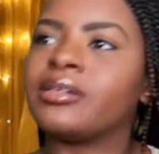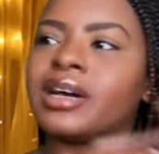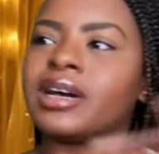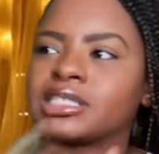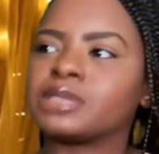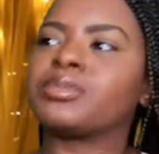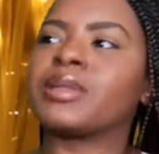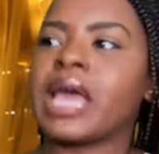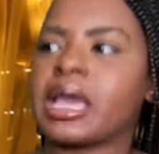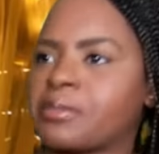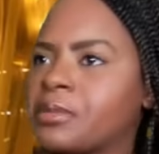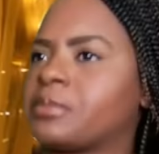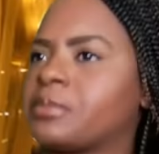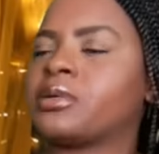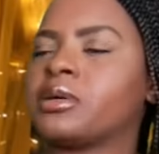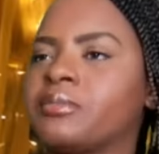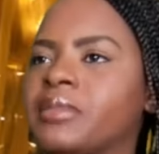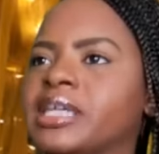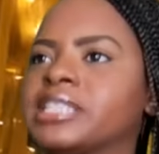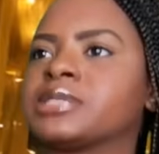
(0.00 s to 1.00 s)
black people
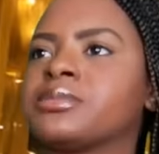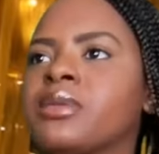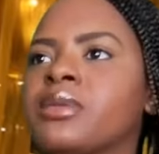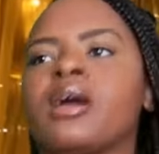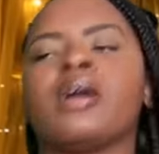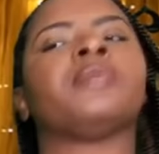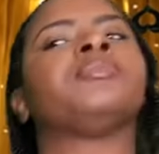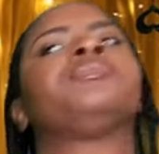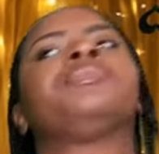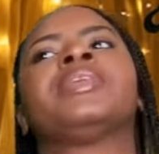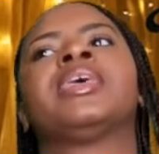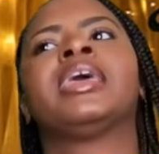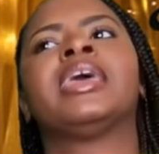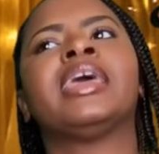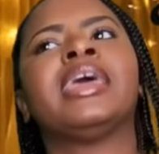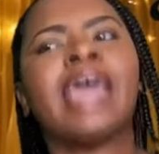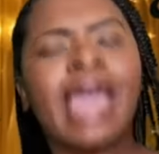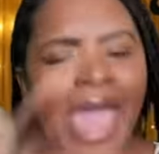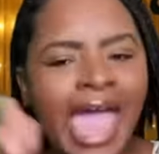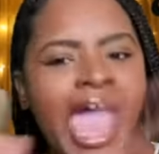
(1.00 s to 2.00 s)
in baseball.
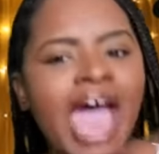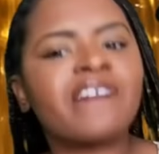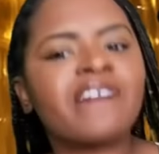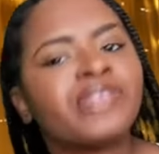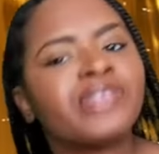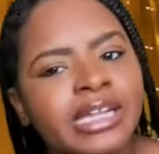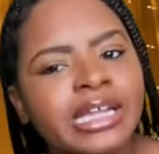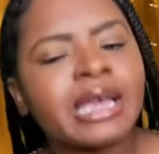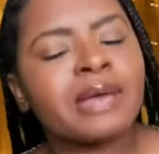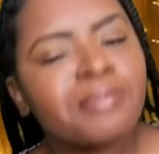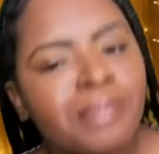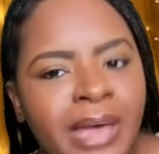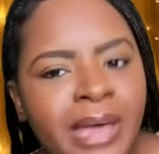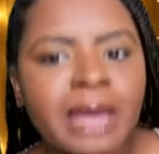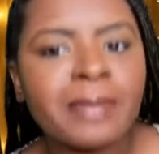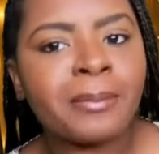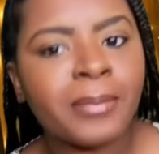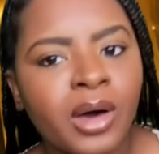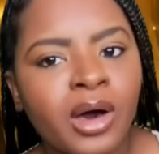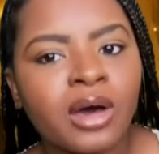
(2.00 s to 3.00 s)
Half of them
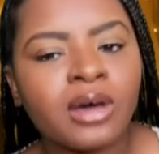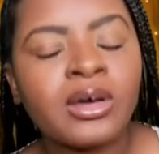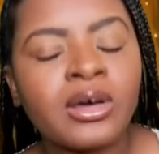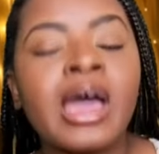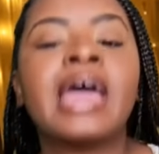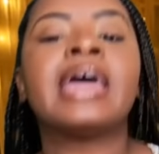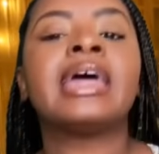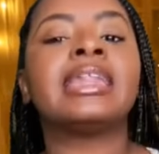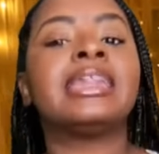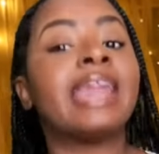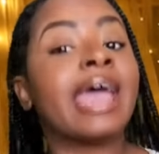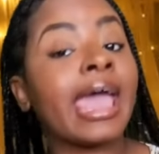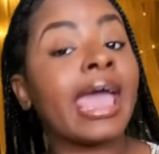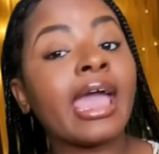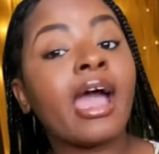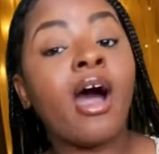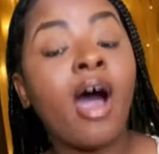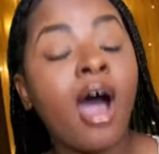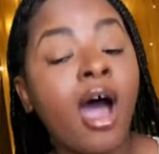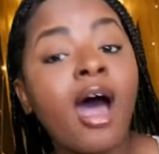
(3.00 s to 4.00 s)
people, they
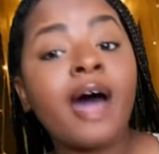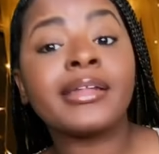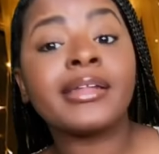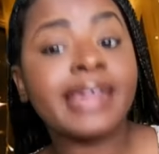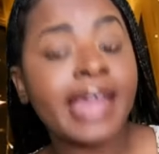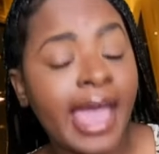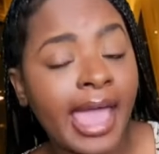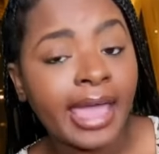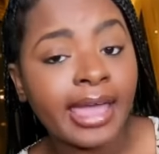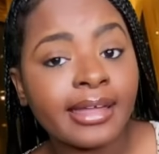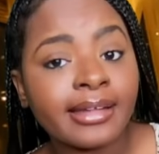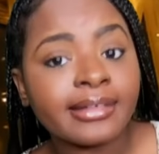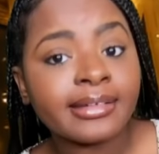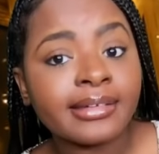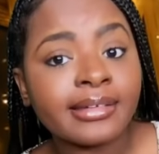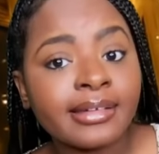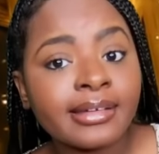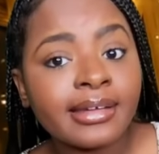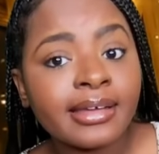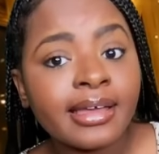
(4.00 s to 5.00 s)
all day
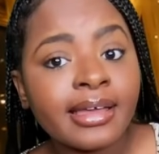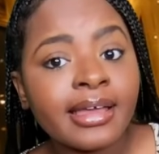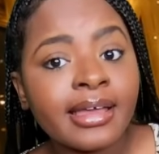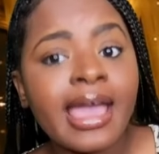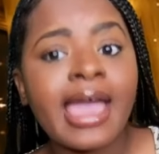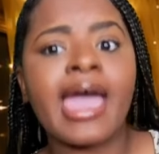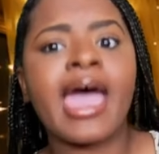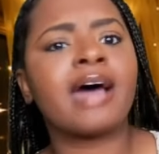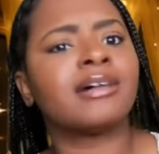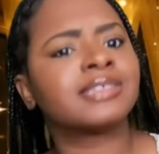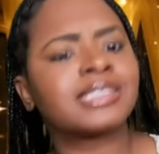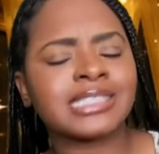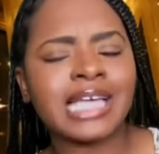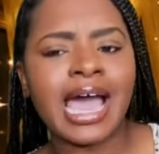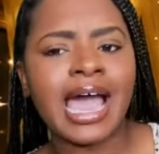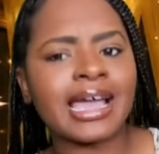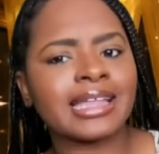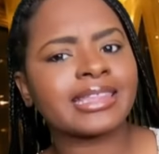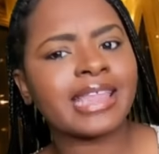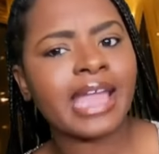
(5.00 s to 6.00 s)

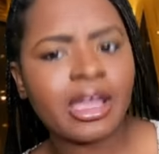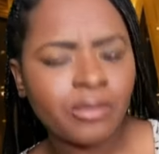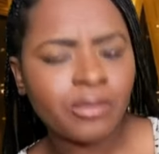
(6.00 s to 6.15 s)
outside they